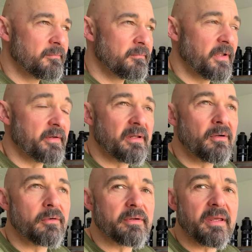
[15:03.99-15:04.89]
the
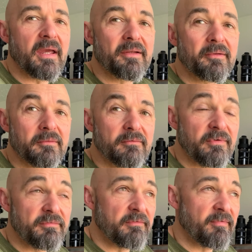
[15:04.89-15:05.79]
Ricoh Canon
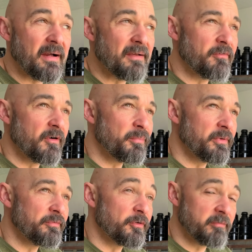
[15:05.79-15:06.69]
55 1.4,